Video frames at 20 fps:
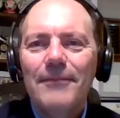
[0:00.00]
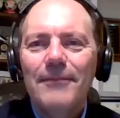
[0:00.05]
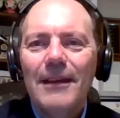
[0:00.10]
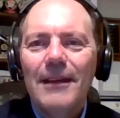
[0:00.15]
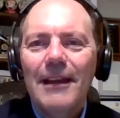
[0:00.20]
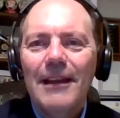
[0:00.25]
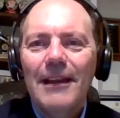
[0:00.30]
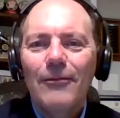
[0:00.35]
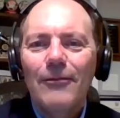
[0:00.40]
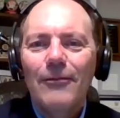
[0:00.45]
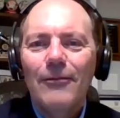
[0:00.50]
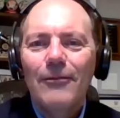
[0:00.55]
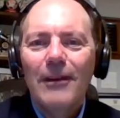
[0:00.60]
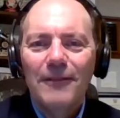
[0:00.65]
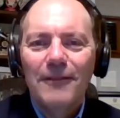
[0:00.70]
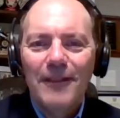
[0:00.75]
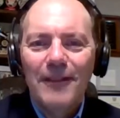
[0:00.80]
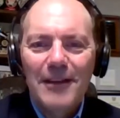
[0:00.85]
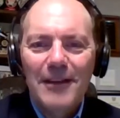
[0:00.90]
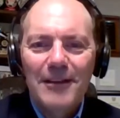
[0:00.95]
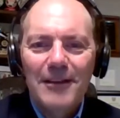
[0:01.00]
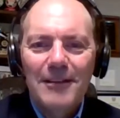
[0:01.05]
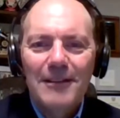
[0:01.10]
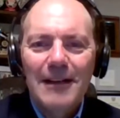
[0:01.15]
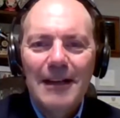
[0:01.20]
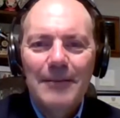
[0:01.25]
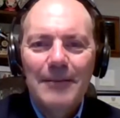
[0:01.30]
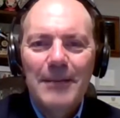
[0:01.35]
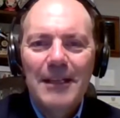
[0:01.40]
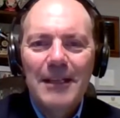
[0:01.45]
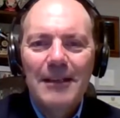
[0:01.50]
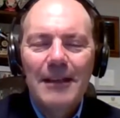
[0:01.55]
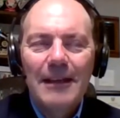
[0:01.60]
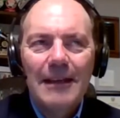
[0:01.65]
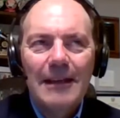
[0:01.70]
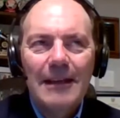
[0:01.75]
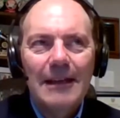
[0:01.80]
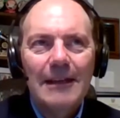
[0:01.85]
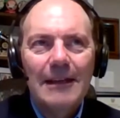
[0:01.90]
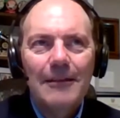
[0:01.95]
had a rough year. I mean,
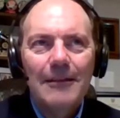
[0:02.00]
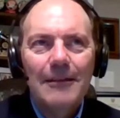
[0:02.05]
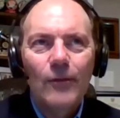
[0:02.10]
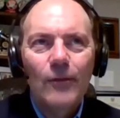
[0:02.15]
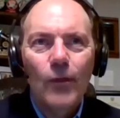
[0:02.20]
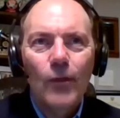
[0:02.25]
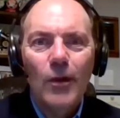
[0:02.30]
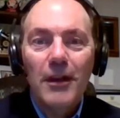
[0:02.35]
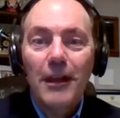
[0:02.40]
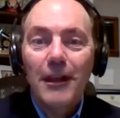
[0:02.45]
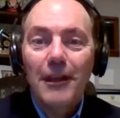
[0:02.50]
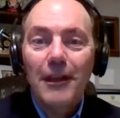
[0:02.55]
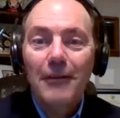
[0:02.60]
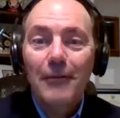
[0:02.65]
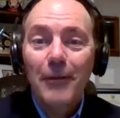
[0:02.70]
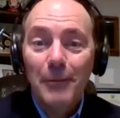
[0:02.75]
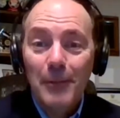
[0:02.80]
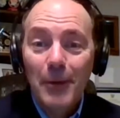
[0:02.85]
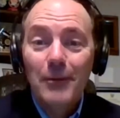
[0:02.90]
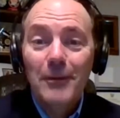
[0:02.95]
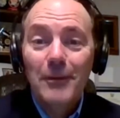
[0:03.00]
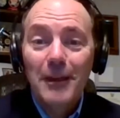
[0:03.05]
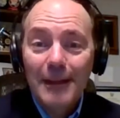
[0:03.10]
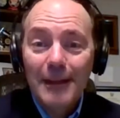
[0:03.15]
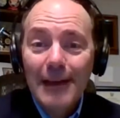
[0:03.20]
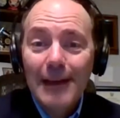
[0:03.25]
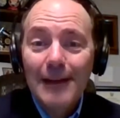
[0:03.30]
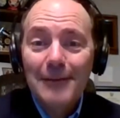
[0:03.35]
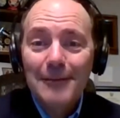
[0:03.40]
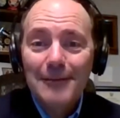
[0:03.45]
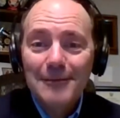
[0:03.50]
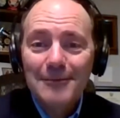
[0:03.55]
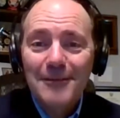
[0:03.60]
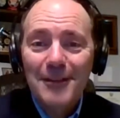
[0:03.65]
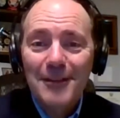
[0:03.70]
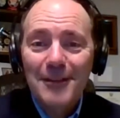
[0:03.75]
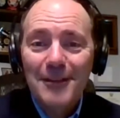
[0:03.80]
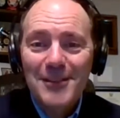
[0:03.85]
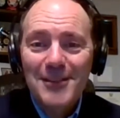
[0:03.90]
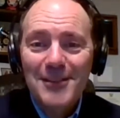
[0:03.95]
uh, working remotely now
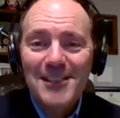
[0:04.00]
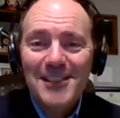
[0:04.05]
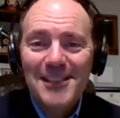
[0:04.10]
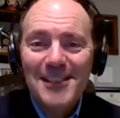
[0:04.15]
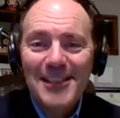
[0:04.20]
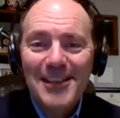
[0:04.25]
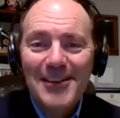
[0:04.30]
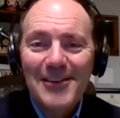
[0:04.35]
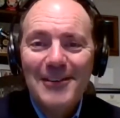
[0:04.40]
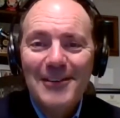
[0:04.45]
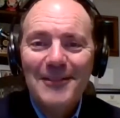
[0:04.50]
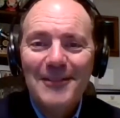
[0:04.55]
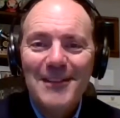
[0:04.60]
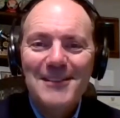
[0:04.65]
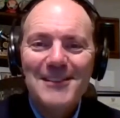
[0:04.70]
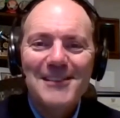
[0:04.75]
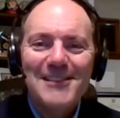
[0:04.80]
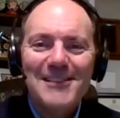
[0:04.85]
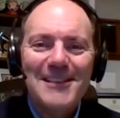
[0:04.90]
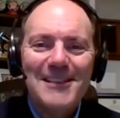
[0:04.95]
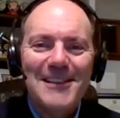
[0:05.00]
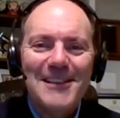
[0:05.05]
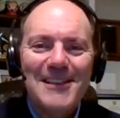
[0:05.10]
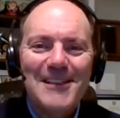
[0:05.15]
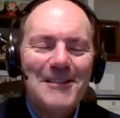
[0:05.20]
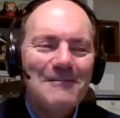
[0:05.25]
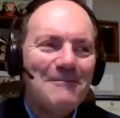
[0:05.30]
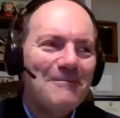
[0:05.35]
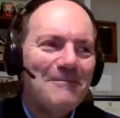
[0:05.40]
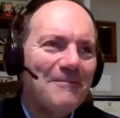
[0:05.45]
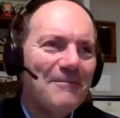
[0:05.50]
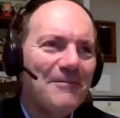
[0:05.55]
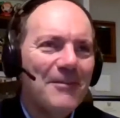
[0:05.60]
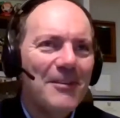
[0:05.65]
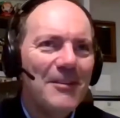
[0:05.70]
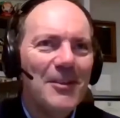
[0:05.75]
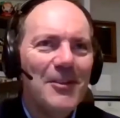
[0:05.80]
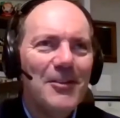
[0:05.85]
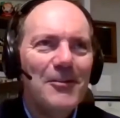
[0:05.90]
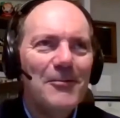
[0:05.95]
versus in the office, um,
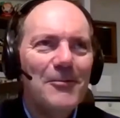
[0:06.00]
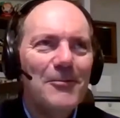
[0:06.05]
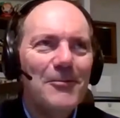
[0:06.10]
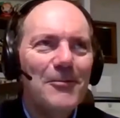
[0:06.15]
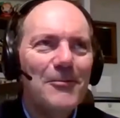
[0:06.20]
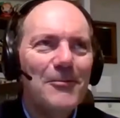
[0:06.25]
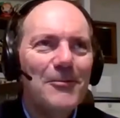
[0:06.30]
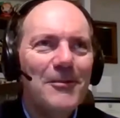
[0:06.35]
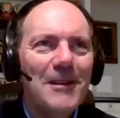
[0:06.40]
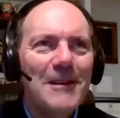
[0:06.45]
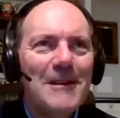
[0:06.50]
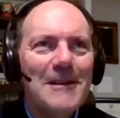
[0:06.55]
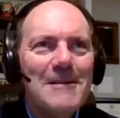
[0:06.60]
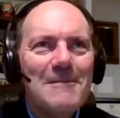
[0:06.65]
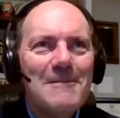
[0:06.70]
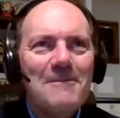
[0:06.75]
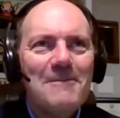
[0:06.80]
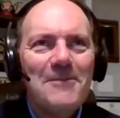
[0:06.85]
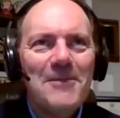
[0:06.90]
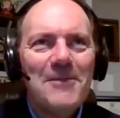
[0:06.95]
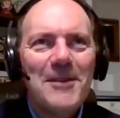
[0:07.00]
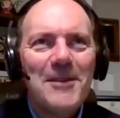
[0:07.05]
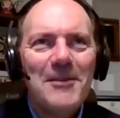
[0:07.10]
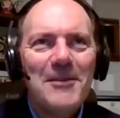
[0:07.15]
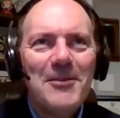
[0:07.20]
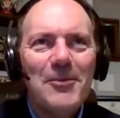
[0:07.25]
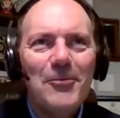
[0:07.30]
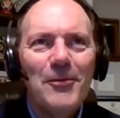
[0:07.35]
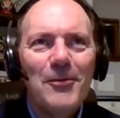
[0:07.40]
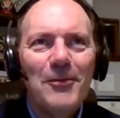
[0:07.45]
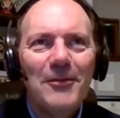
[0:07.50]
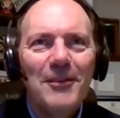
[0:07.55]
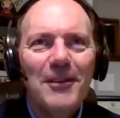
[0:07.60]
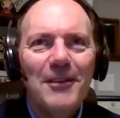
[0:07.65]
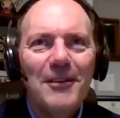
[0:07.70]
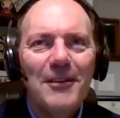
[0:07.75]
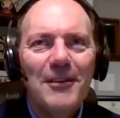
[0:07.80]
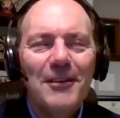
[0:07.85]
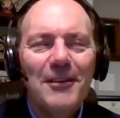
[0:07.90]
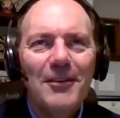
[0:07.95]
you you were
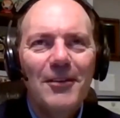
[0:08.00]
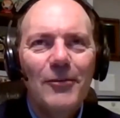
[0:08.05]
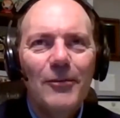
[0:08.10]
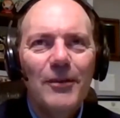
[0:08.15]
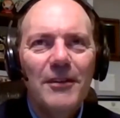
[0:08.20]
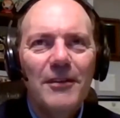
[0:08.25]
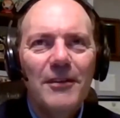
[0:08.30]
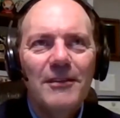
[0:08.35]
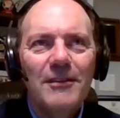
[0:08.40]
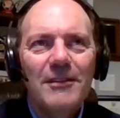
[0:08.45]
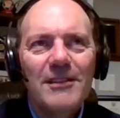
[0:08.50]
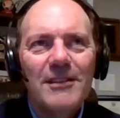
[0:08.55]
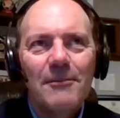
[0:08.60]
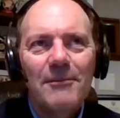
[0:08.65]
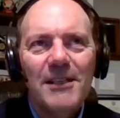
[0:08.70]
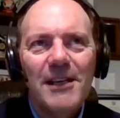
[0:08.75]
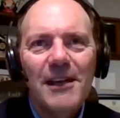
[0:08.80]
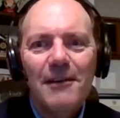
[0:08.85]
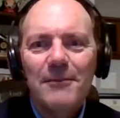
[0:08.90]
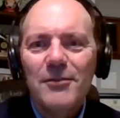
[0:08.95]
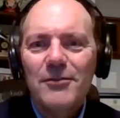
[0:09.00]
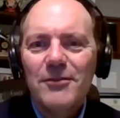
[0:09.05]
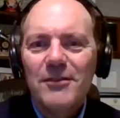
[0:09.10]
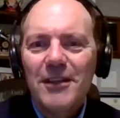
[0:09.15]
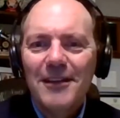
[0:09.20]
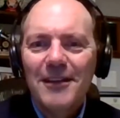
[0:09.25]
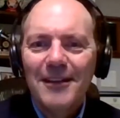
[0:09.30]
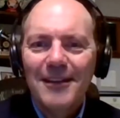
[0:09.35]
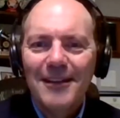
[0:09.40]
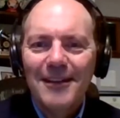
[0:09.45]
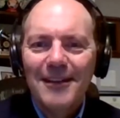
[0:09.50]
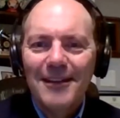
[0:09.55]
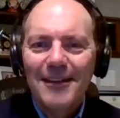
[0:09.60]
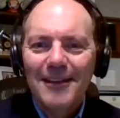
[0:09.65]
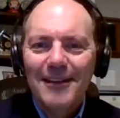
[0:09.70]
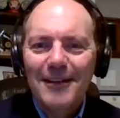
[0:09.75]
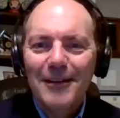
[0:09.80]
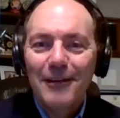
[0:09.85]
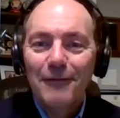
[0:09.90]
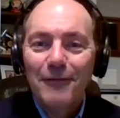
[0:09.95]
you would sometimes
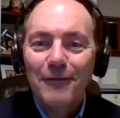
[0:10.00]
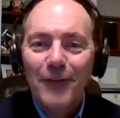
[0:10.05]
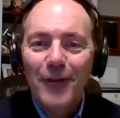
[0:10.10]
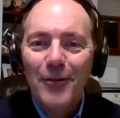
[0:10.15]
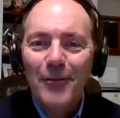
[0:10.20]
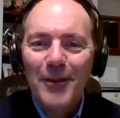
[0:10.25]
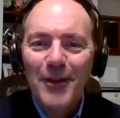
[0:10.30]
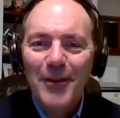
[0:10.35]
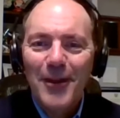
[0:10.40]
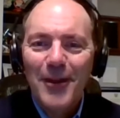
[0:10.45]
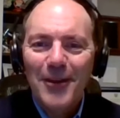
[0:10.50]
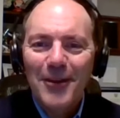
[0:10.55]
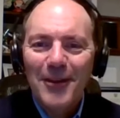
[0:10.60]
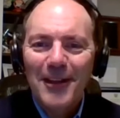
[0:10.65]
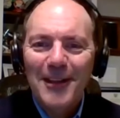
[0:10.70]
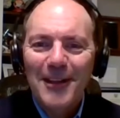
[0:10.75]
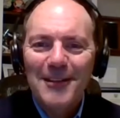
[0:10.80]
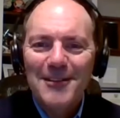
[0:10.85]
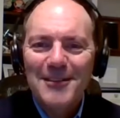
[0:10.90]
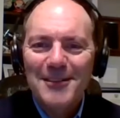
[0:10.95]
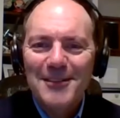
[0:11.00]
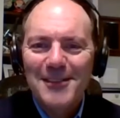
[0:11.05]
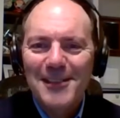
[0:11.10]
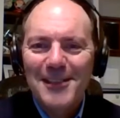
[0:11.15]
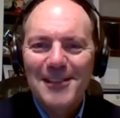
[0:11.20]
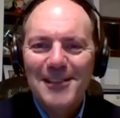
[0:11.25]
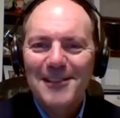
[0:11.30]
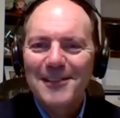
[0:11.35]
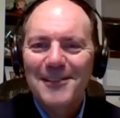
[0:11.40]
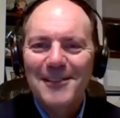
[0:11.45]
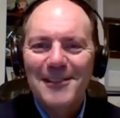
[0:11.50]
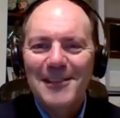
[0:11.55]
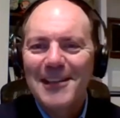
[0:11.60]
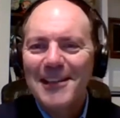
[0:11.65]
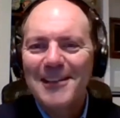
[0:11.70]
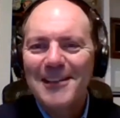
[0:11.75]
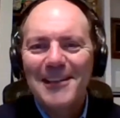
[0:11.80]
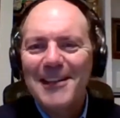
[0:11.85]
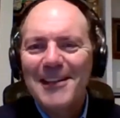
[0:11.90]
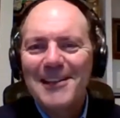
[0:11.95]
uh, confer with colleagues uh,
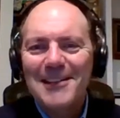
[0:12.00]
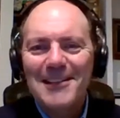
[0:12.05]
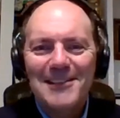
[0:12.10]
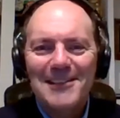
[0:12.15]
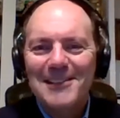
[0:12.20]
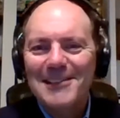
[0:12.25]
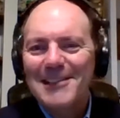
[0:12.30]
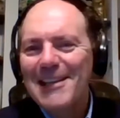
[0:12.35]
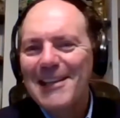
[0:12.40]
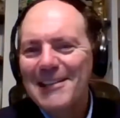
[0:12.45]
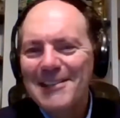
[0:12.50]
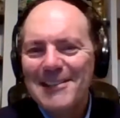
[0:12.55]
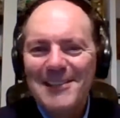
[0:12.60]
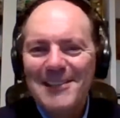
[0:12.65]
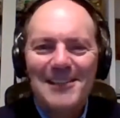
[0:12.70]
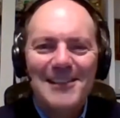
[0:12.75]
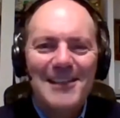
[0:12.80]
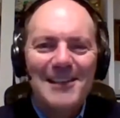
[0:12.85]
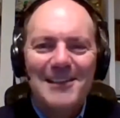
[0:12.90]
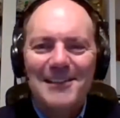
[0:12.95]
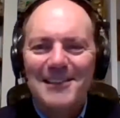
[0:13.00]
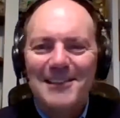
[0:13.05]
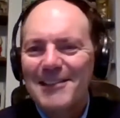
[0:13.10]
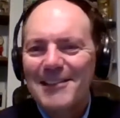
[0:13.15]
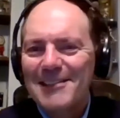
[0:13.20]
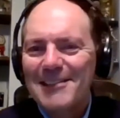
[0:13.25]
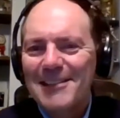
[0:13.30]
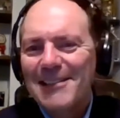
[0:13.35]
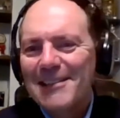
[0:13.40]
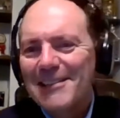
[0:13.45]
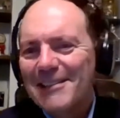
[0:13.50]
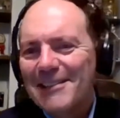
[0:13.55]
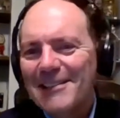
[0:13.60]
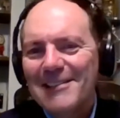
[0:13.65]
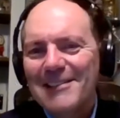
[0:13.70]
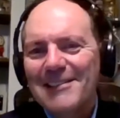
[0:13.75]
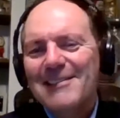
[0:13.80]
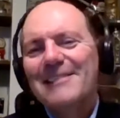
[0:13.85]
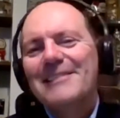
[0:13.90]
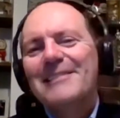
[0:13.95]
at the next desk, next
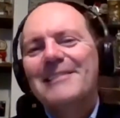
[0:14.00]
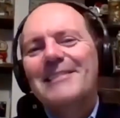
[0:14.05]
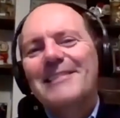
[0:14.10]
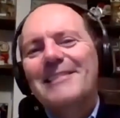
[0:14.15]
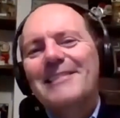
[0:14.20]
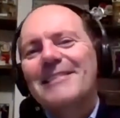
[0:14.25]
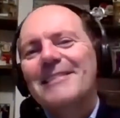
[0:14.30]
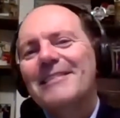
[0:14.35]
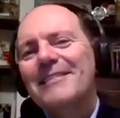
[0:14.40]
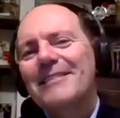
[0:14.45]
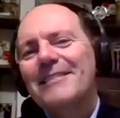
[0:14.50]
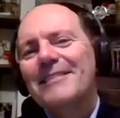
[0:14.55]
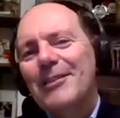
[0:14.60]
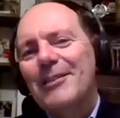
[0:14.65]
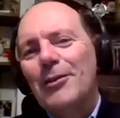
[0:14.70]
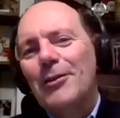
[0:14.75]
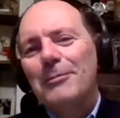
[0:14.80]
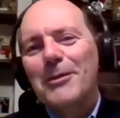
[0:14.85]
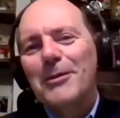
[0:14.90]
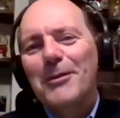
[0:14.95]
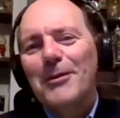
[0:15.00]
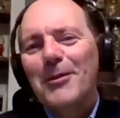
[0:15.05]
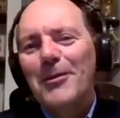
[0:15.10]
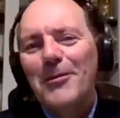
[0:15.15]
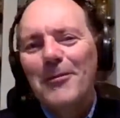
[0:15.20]
uh, cubicle